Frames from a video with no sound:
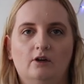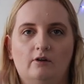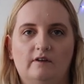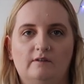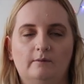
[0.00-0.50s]

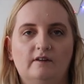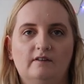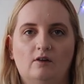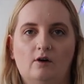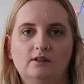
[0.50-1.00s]
Christmas
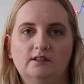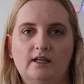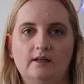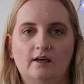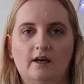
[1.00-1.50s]

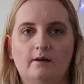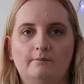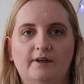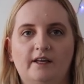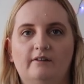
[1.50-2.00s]
holiday
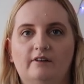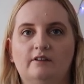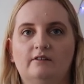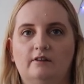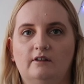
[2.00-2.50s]

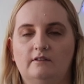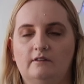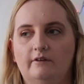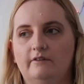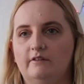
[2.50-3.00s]
period
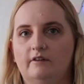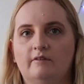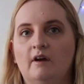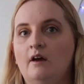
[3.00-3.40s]
exclusive.